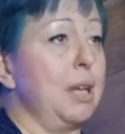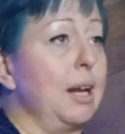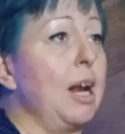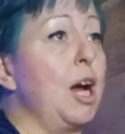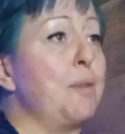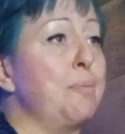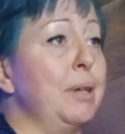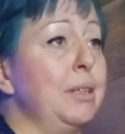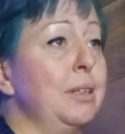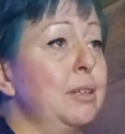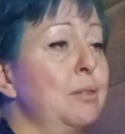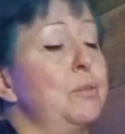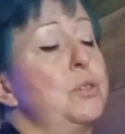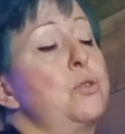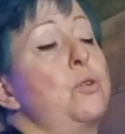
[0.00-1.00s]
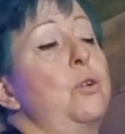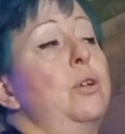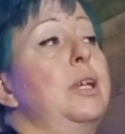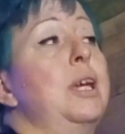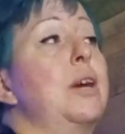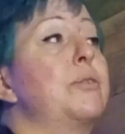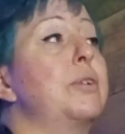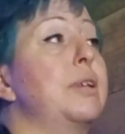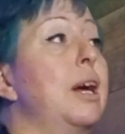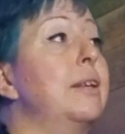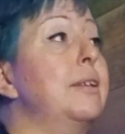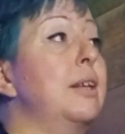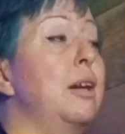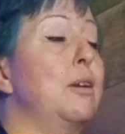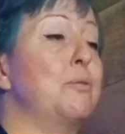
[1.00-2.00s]
happened. And it was shortly after that that
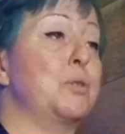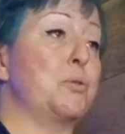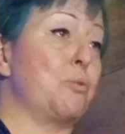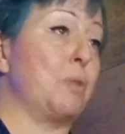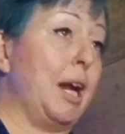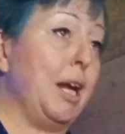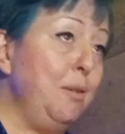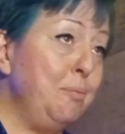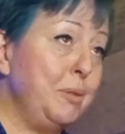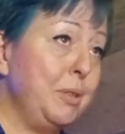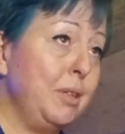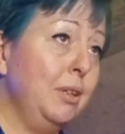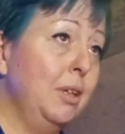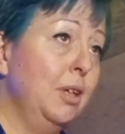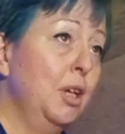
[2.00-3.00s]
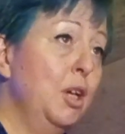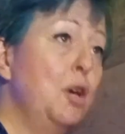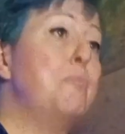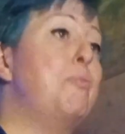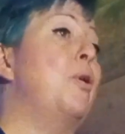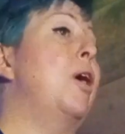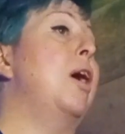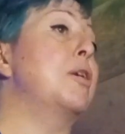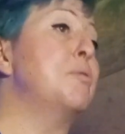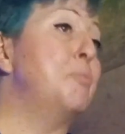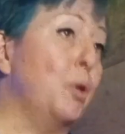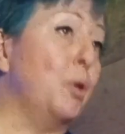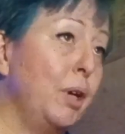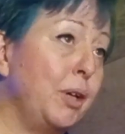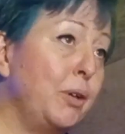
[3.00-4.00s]
I was raped by a
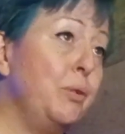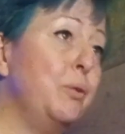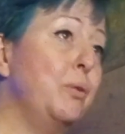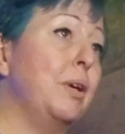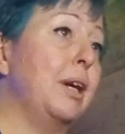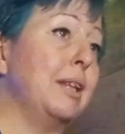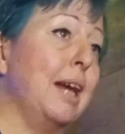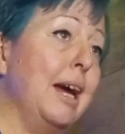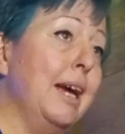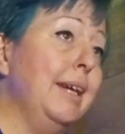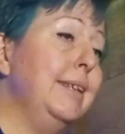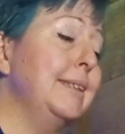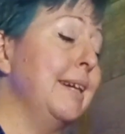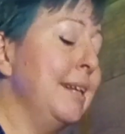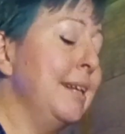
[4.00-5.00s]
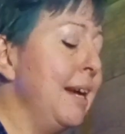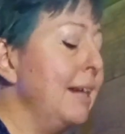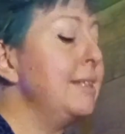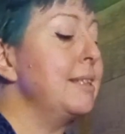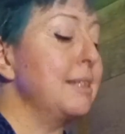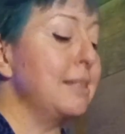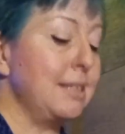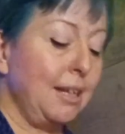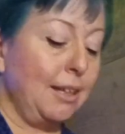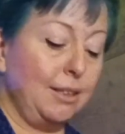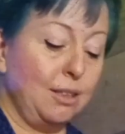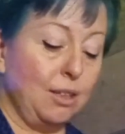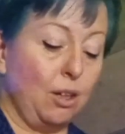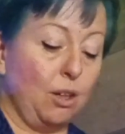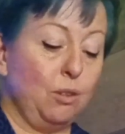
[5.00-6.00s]
boy who I liked, and I did say
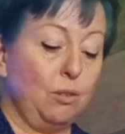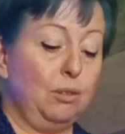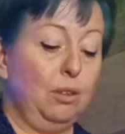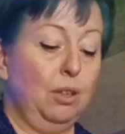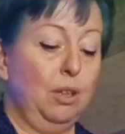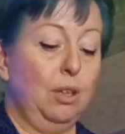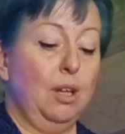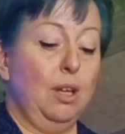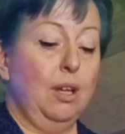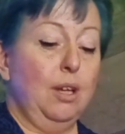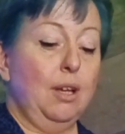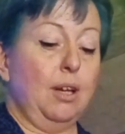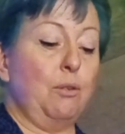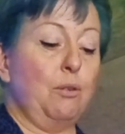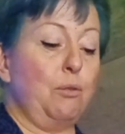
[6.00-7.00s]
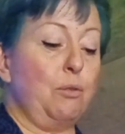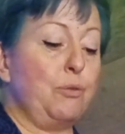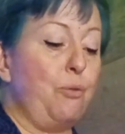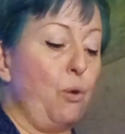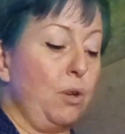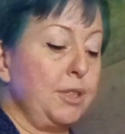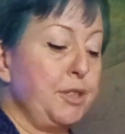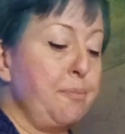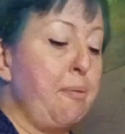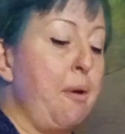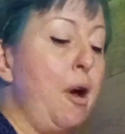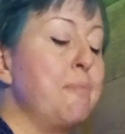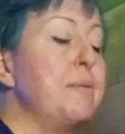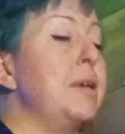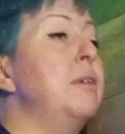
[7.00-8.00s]
no, and it was forced upon
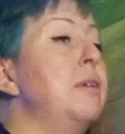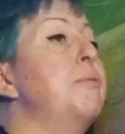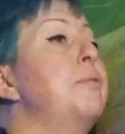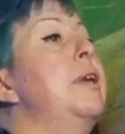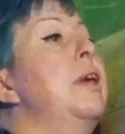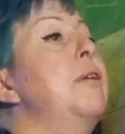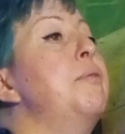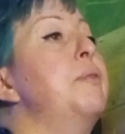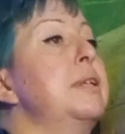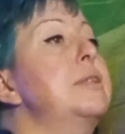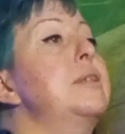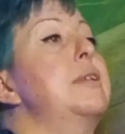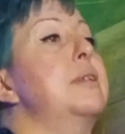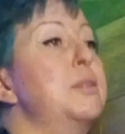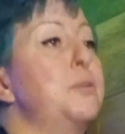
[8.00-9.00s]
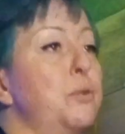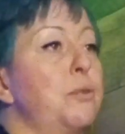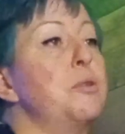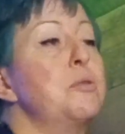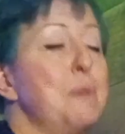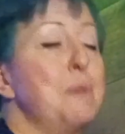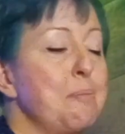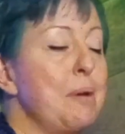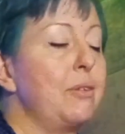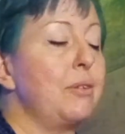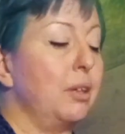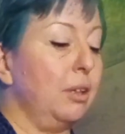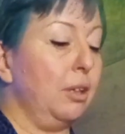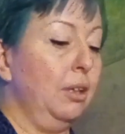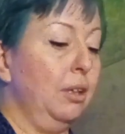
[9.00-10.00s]
me. And when I went to this with my
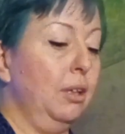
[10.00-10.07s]
mother,